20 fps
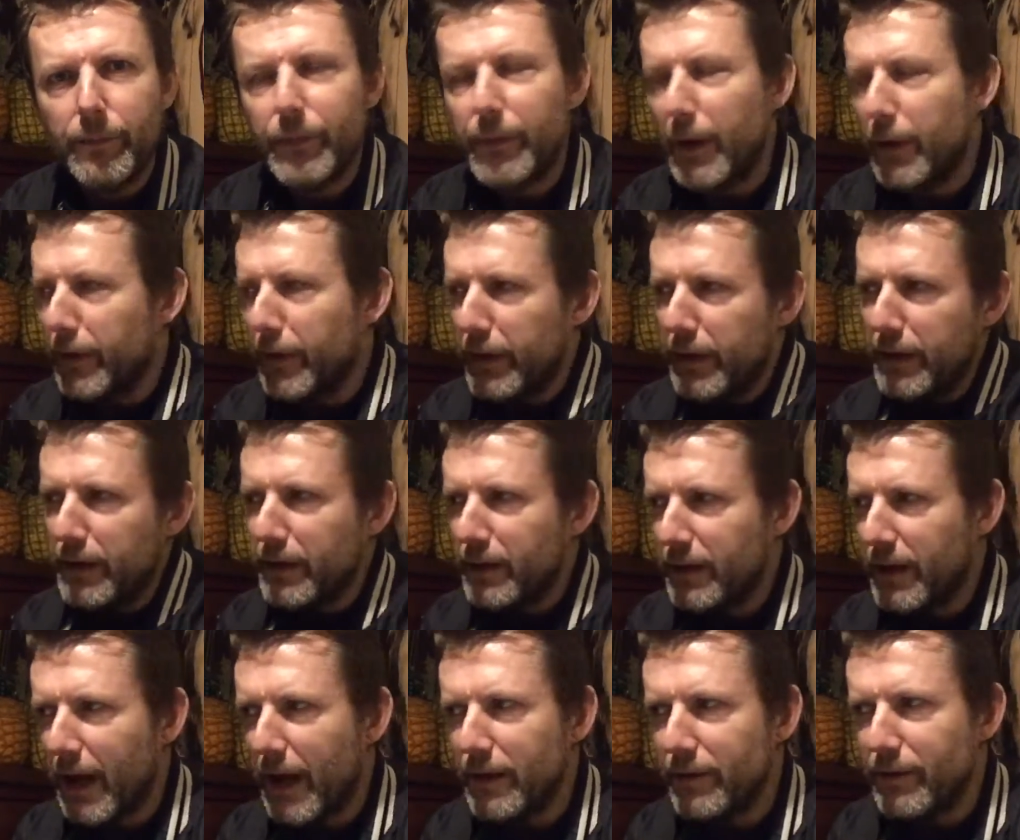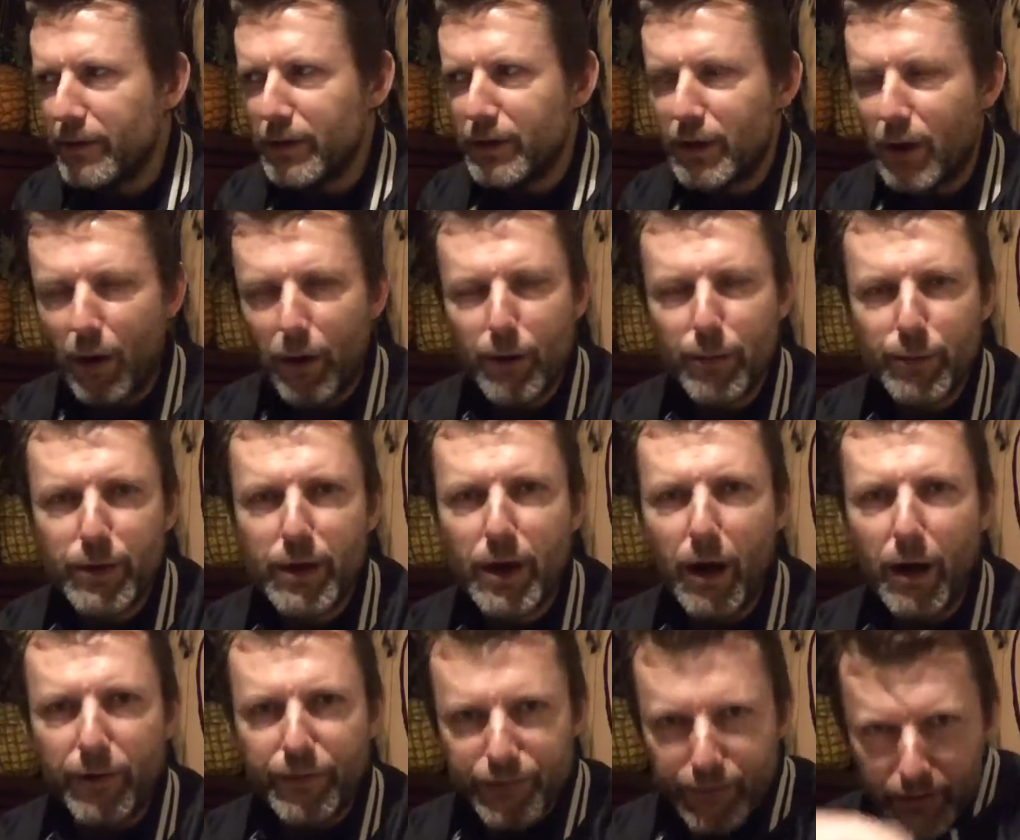And then he gave this guy who
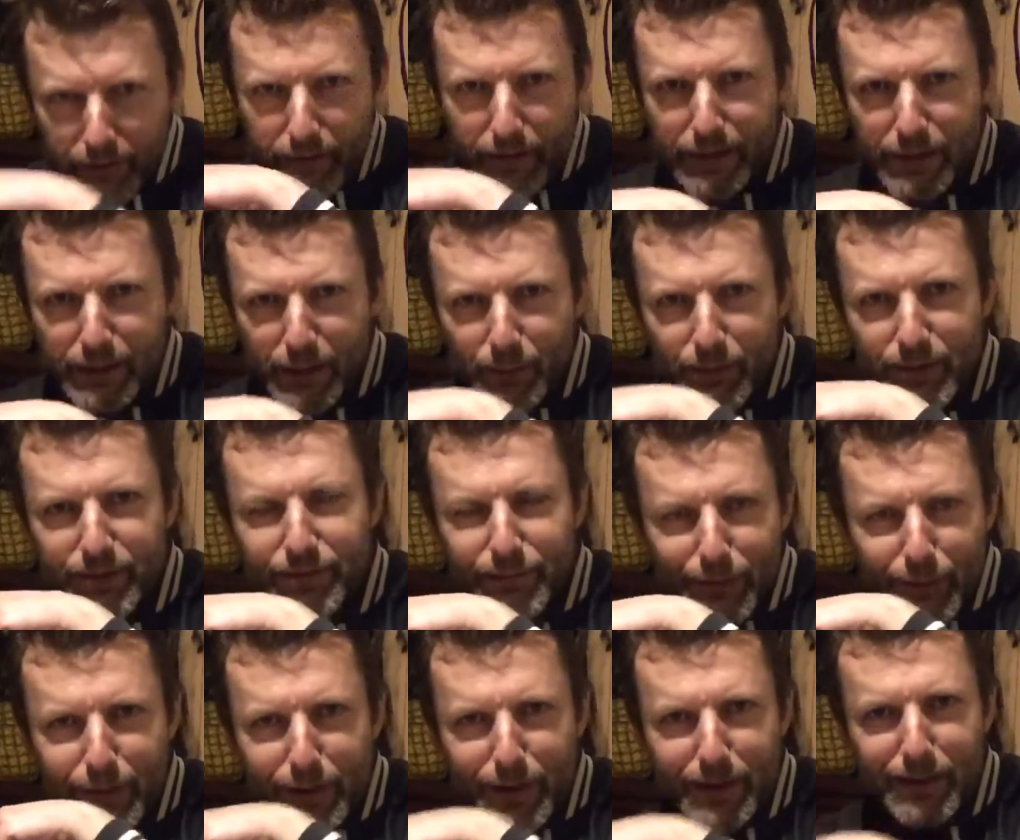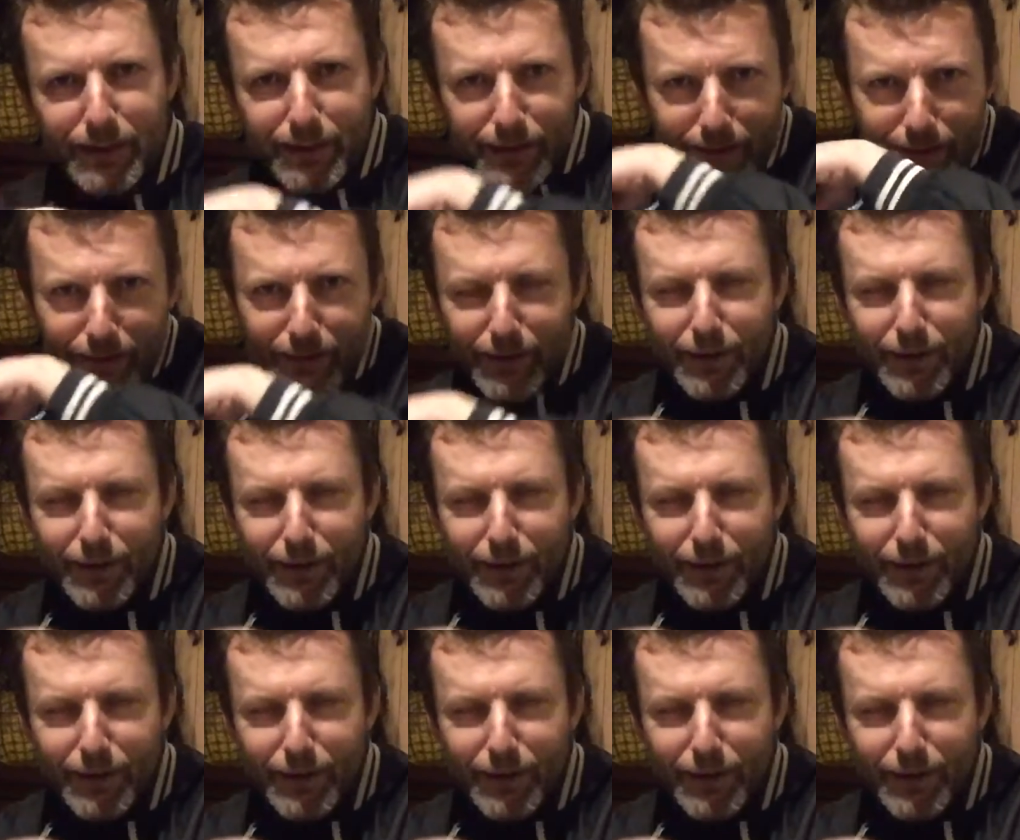coughed into his fucking,